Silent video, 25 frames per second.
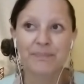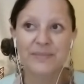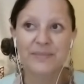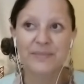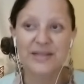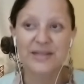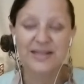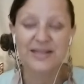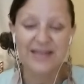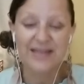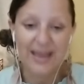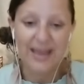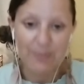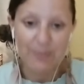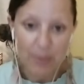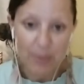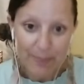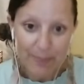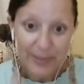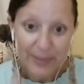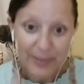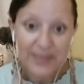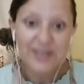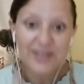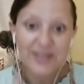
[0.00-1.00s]
same
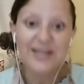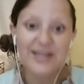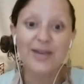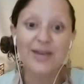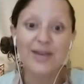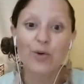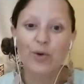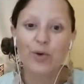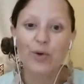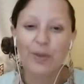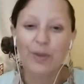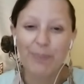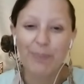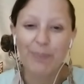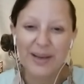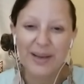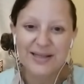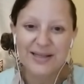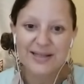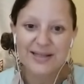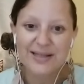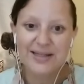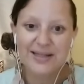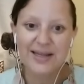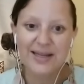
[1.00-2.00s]
ability or
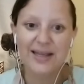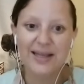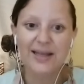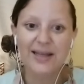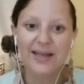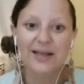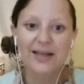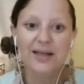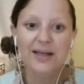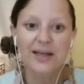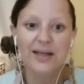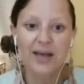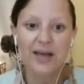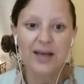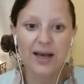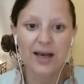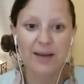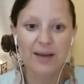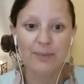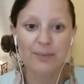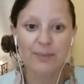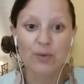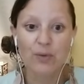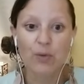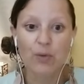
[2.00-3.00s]
capacity
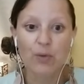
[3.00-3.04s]
or